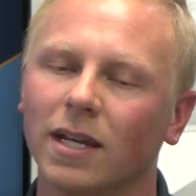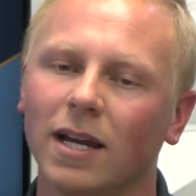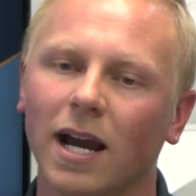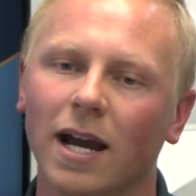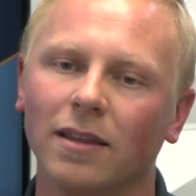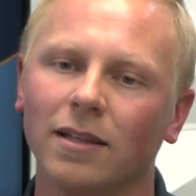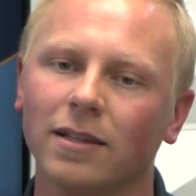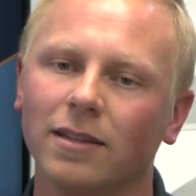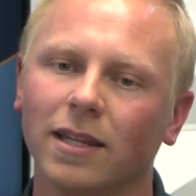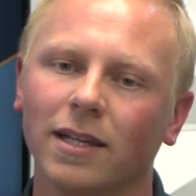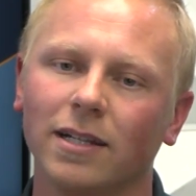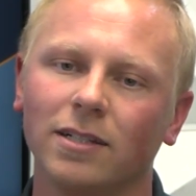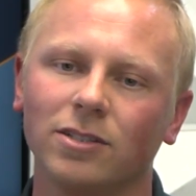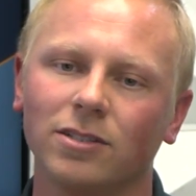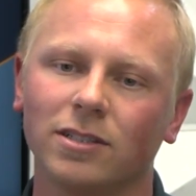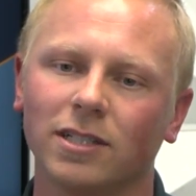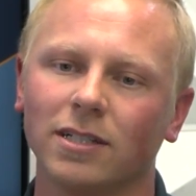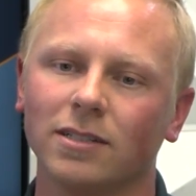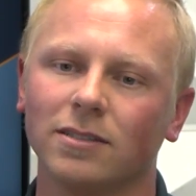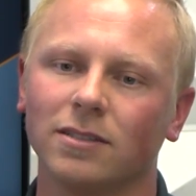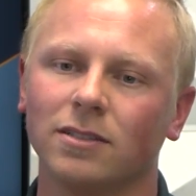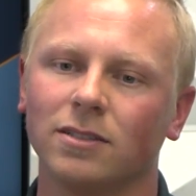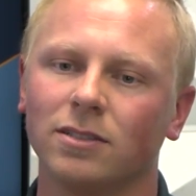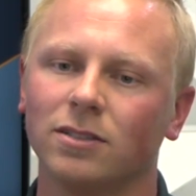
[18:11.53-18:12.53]
I think they just
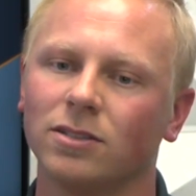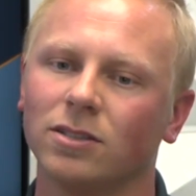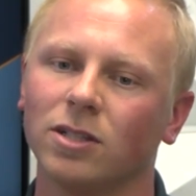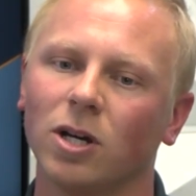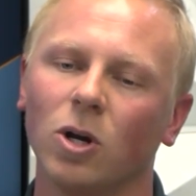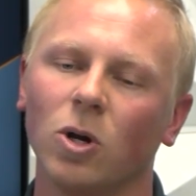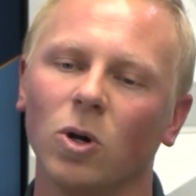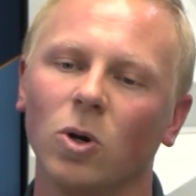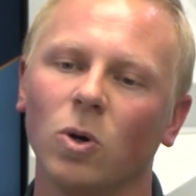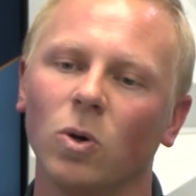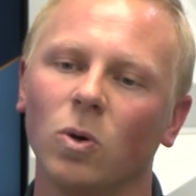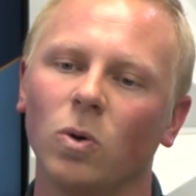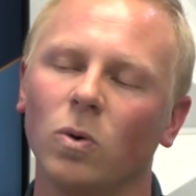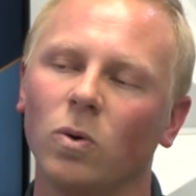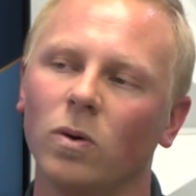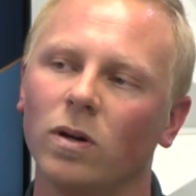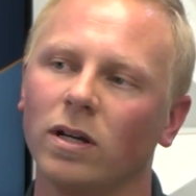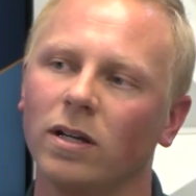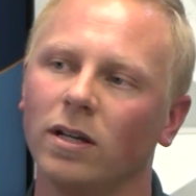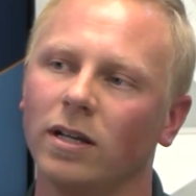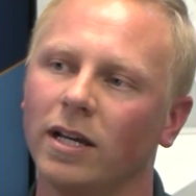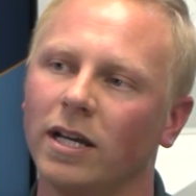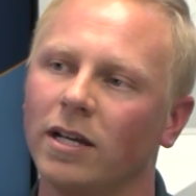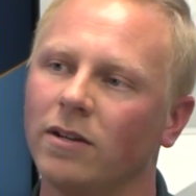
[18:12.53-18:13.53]
get so
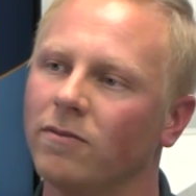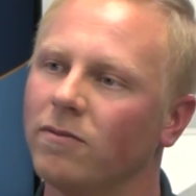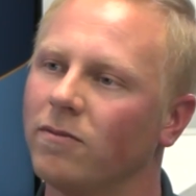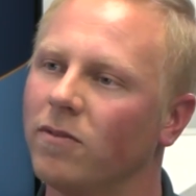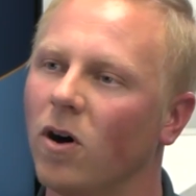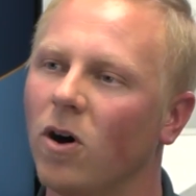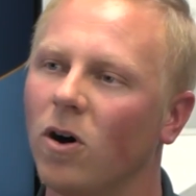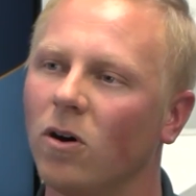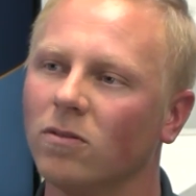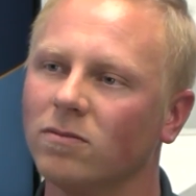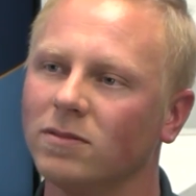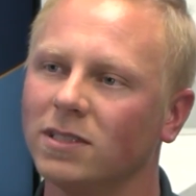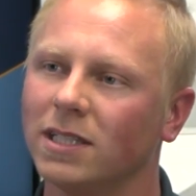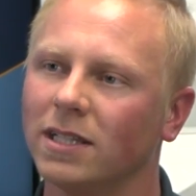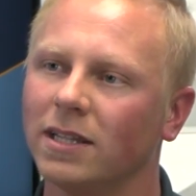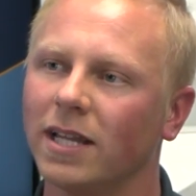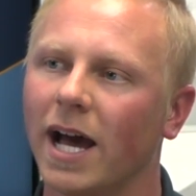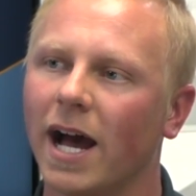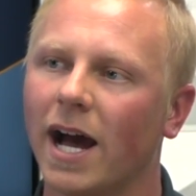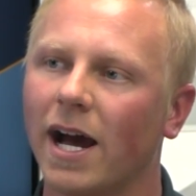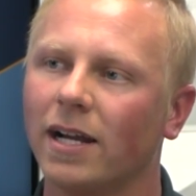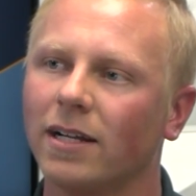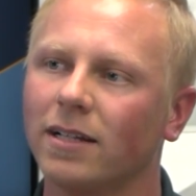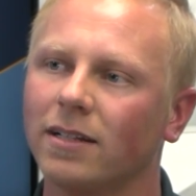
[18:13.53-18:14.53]
involved in
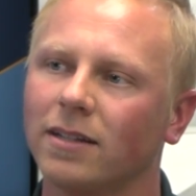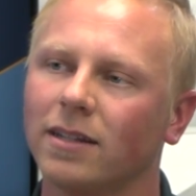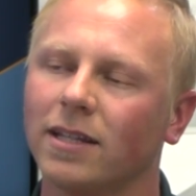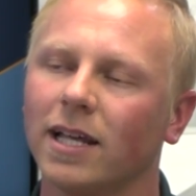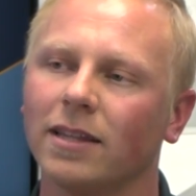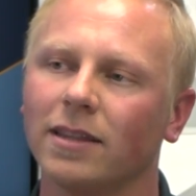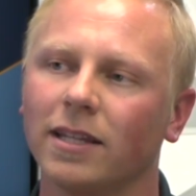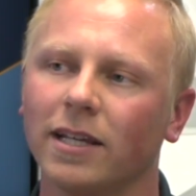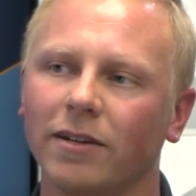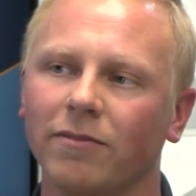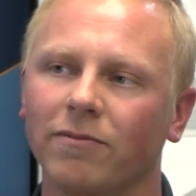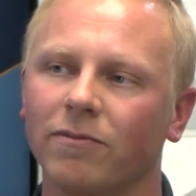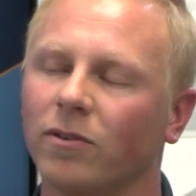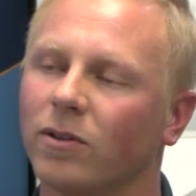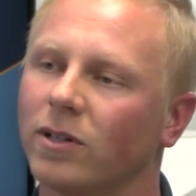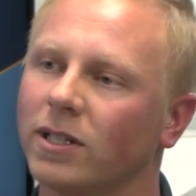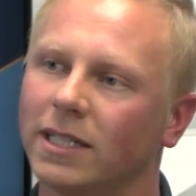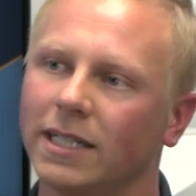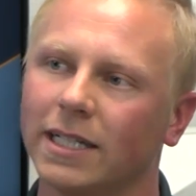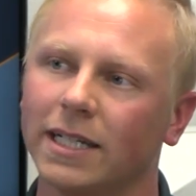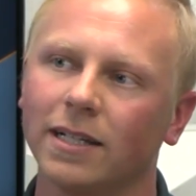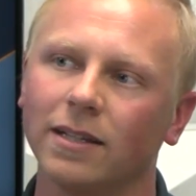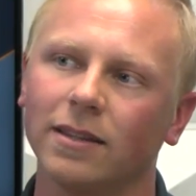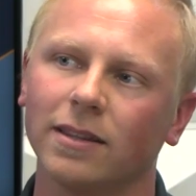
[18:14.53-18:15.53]
that they
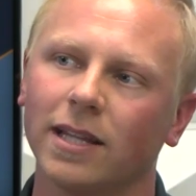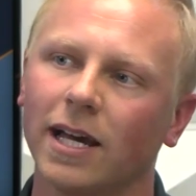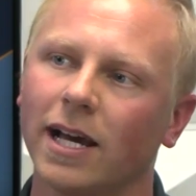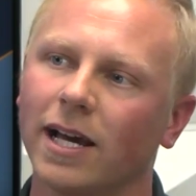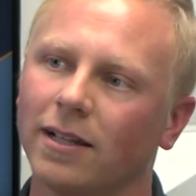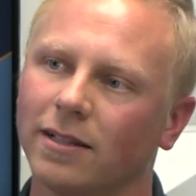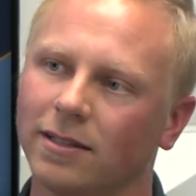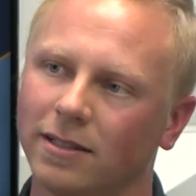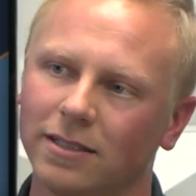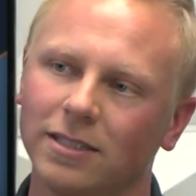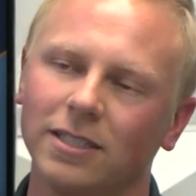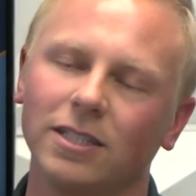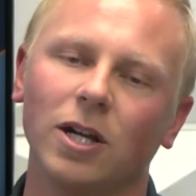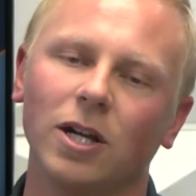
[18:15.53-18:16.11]
forget that